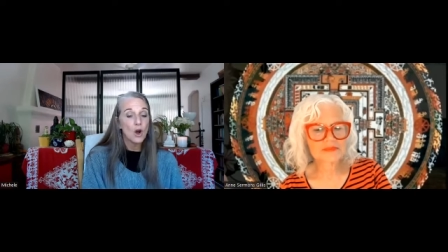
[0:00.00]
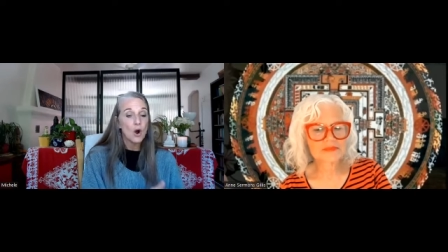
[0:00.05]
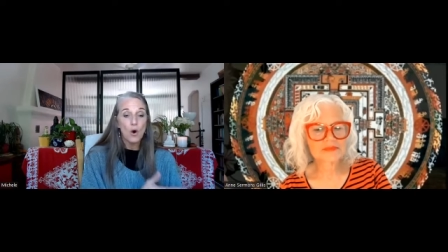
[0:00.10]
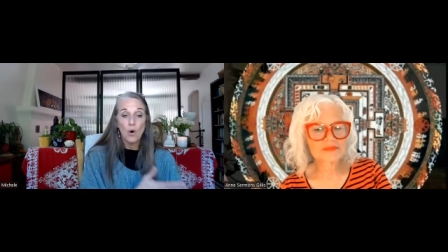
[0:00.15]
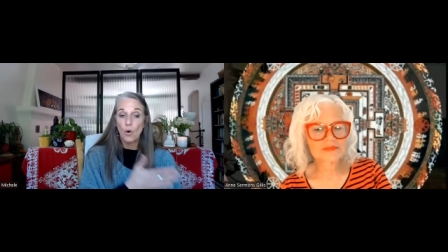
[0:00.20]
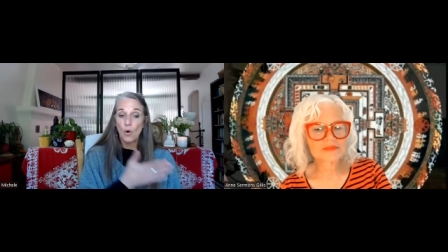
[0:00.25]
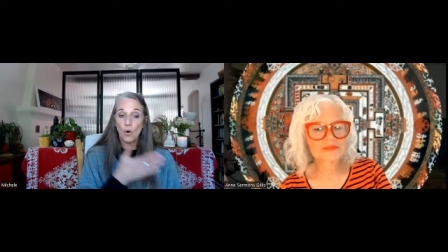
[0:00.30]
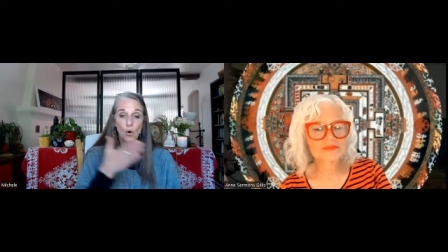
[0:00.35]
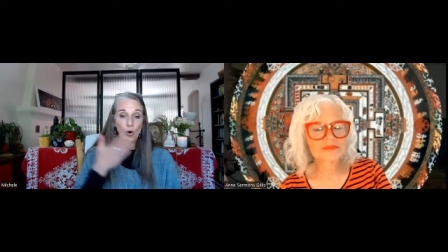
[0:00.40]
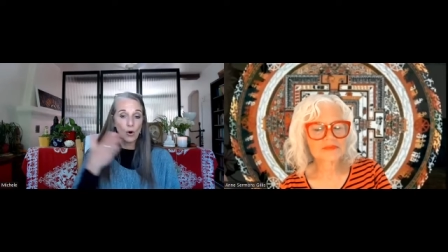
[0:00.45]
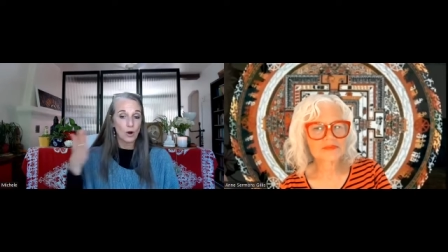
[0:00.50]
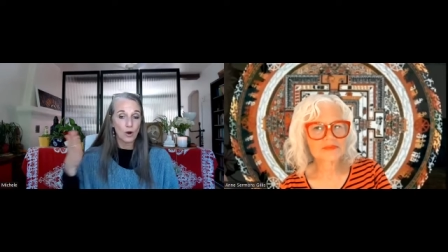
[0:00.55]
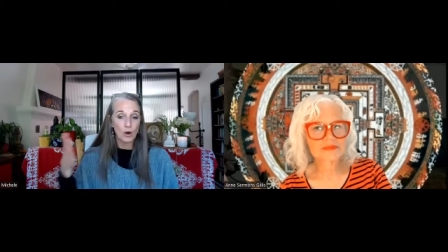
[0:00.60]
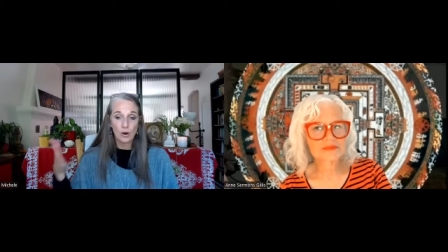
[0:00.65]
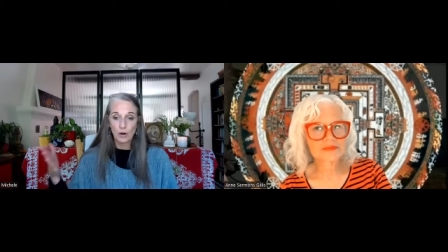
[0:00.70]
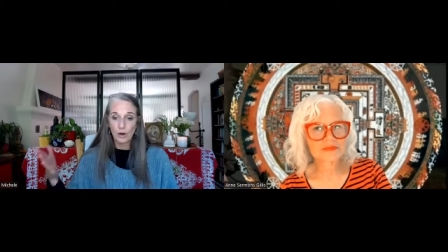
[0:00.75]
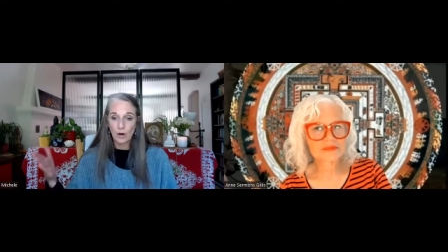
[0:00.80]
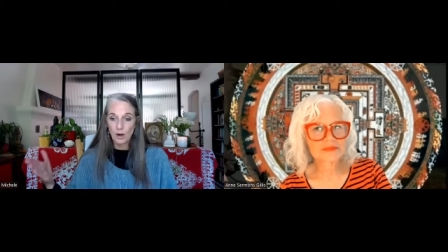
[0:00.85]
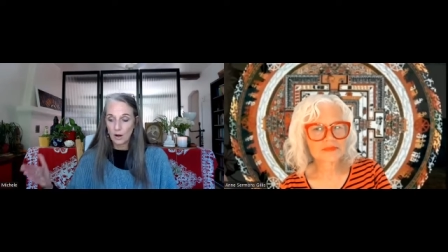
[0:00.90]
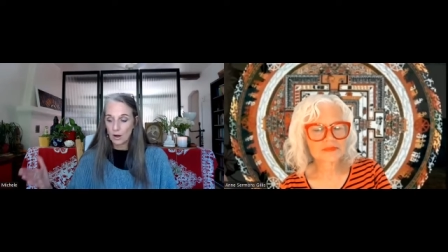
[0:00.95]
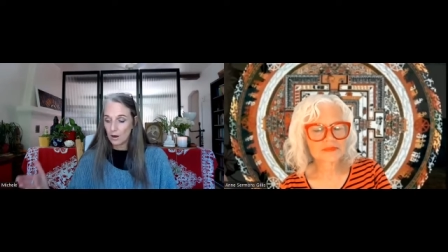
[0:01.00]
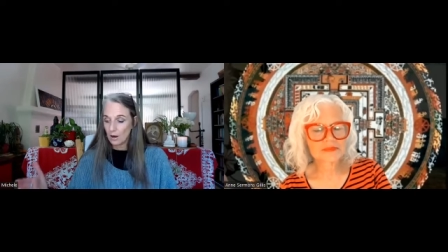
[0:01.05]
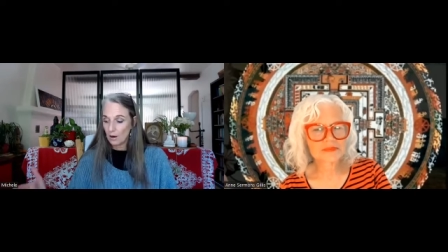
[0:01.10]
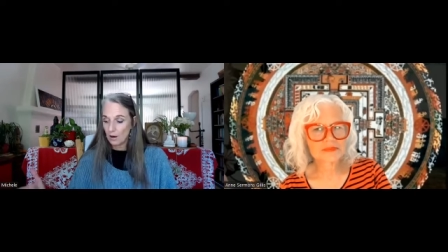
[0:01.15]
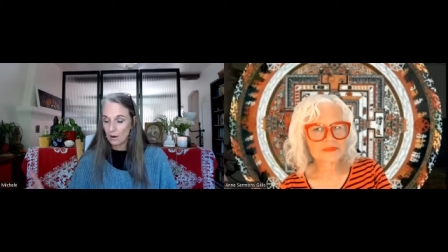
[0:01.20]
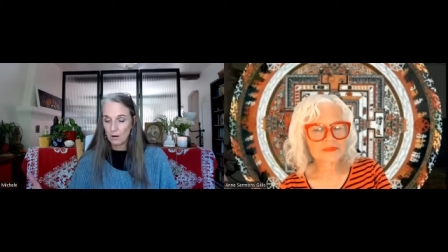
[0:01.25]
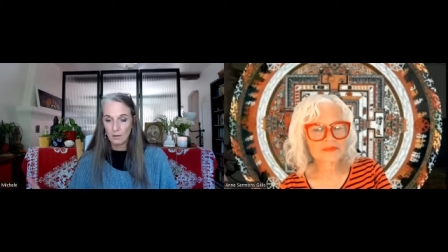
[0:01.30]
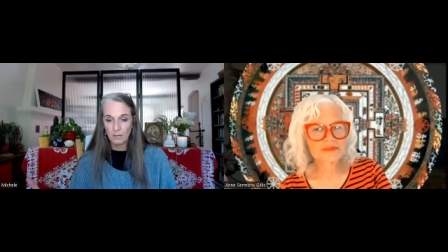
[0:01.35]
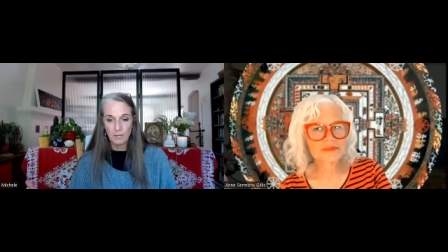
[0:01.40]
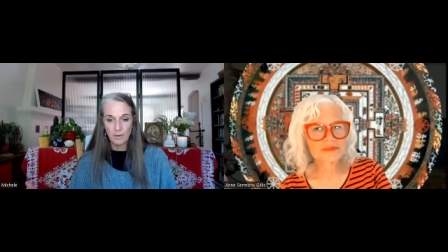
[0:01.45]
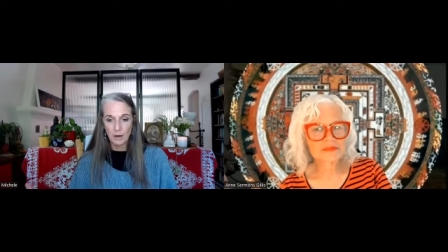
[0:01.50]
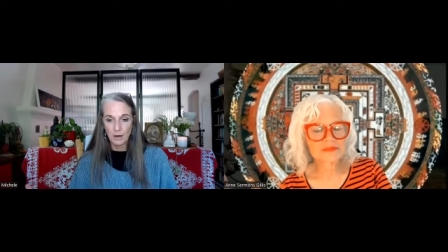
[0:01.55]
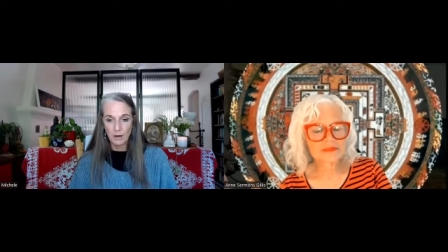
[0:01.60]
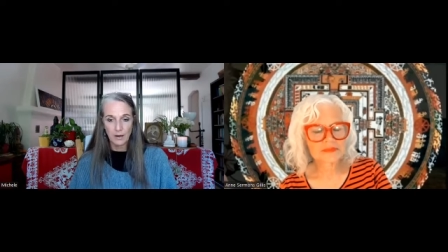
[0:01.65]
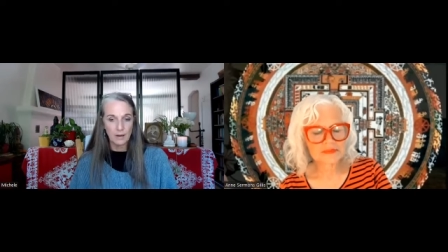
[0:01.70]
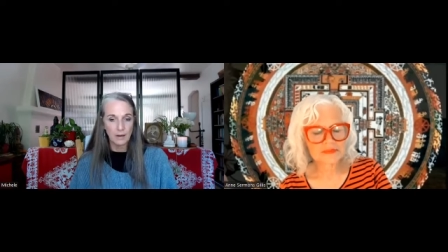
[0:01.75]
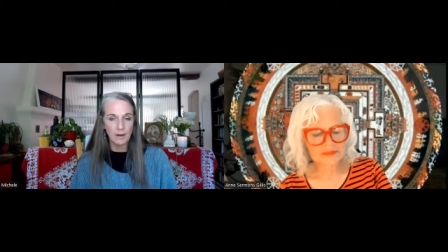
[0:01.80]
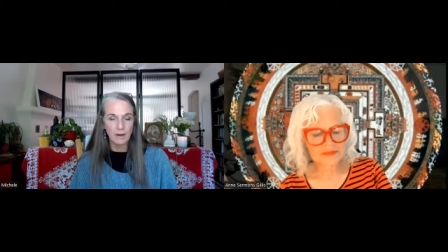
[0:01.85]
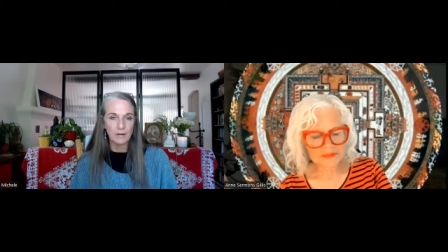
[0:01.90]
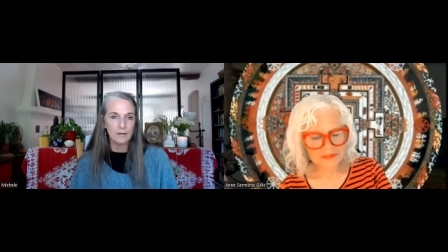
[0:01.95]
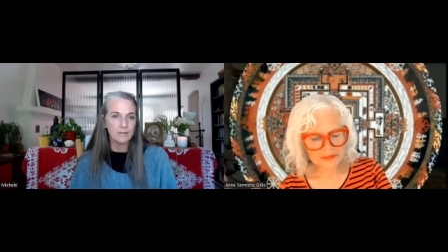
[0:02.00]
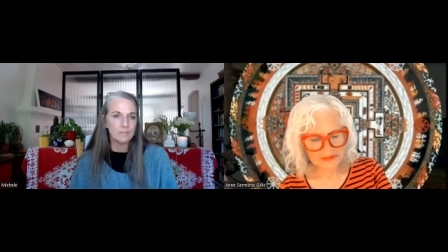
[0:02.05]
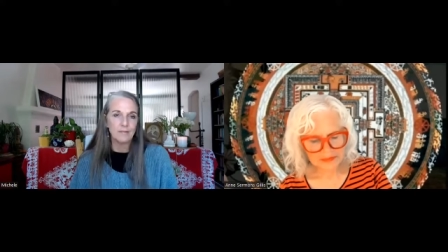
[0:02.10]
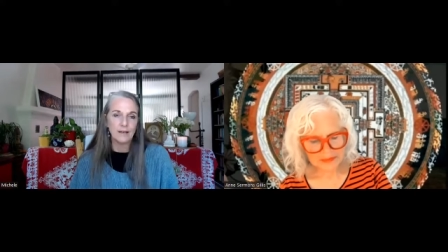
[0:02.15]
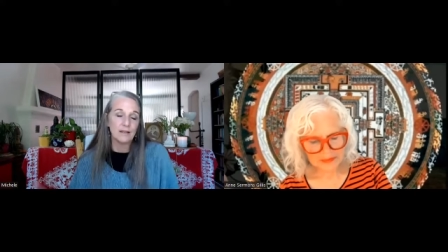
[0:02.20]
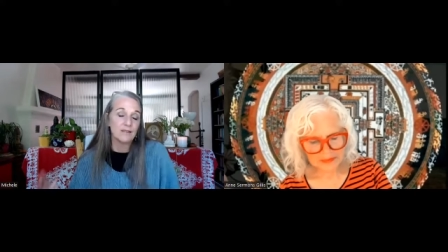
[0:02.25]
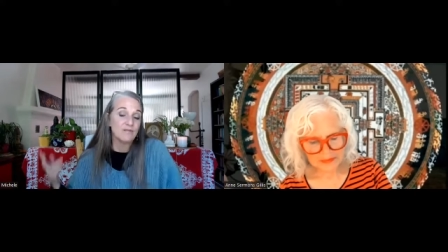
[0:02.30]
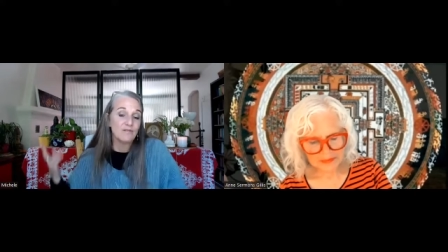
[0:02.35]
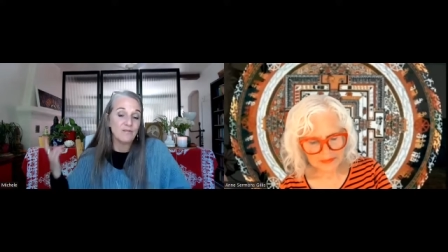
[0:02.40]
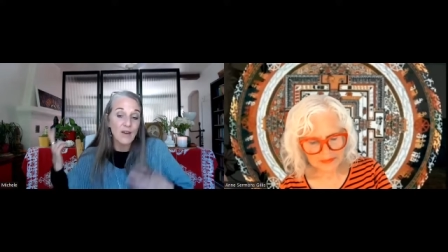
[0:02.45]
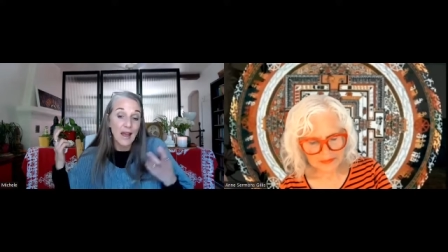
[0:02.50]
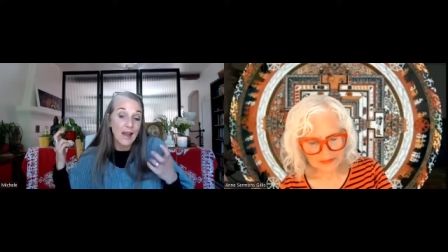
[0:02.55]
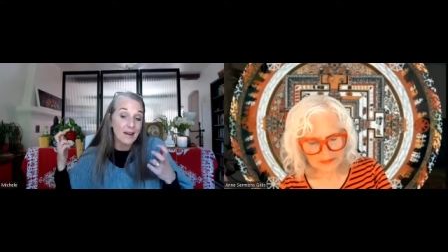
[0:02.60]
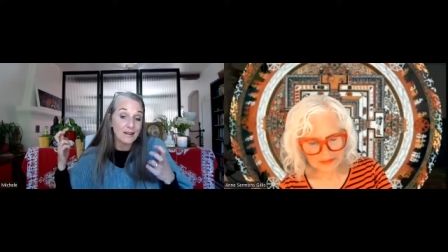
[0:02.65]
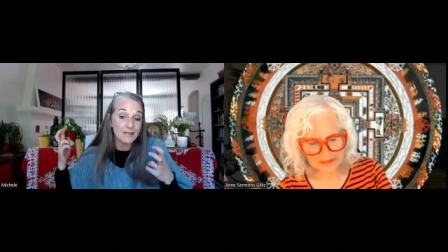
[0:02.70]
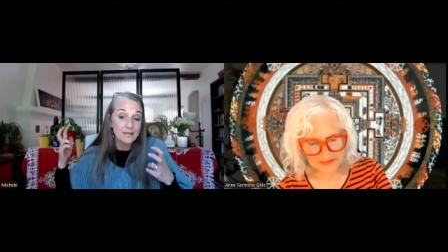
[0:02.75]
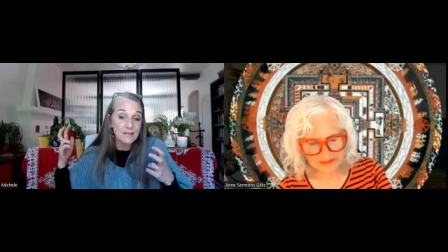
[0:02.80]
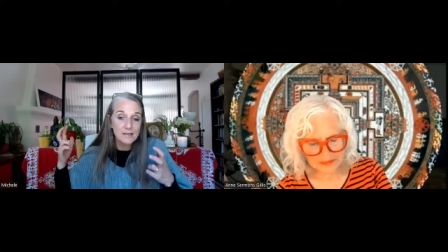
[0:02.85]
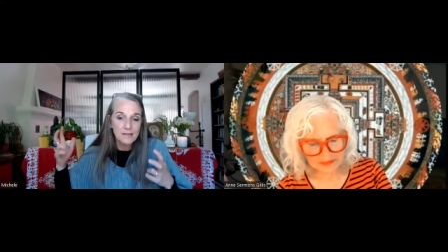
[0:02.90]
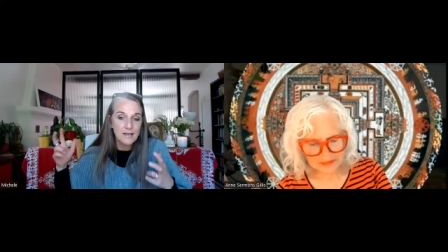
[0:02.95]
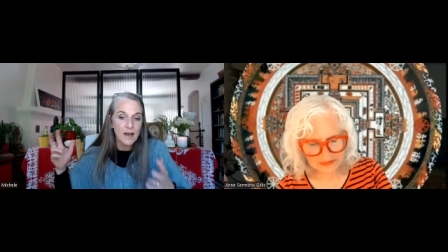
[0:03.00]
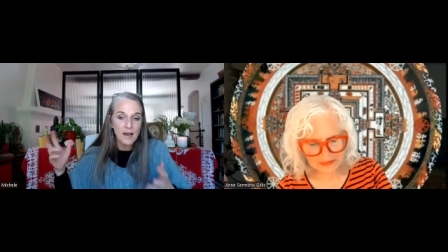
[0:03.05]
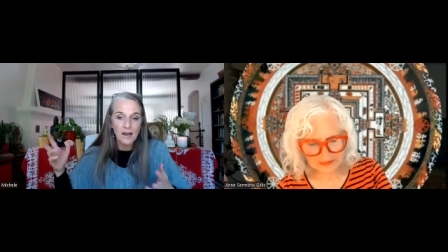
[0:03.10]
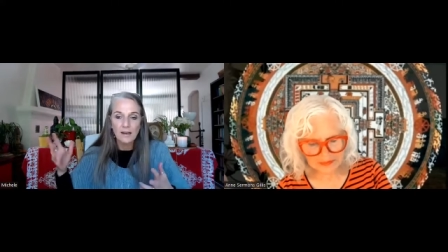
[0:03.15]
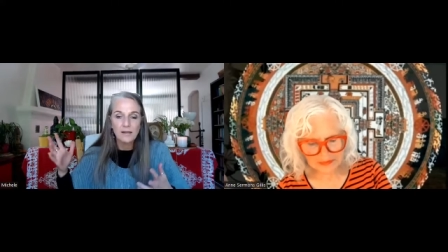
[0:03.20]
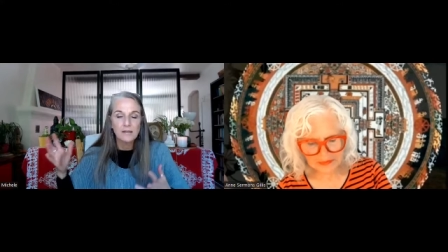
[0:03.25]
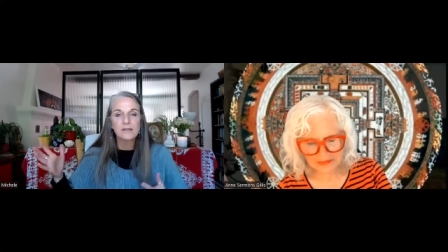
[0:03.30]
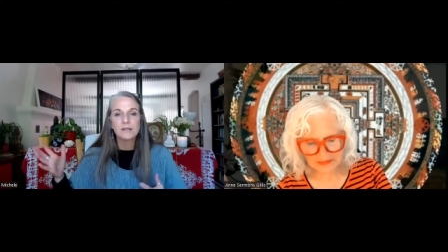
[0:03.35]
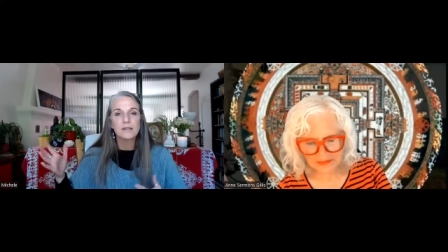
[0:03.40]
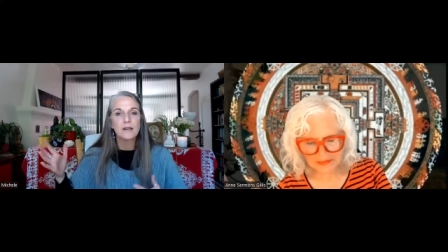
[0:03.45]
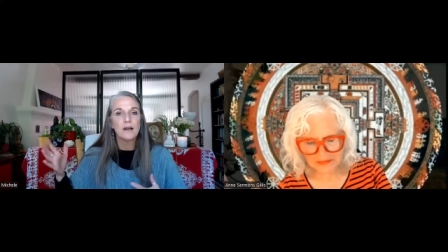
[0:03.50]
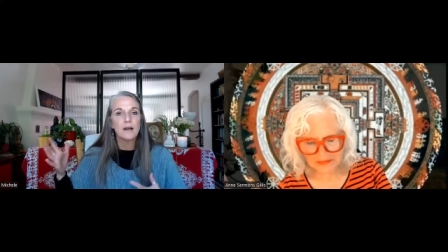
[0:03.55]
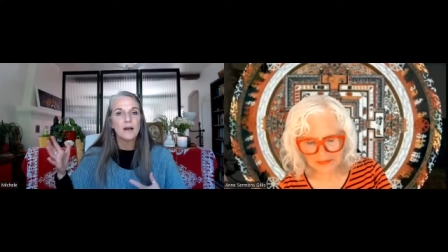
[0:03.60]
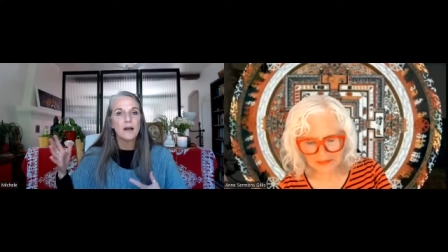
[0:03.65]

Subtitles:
or an advanced text,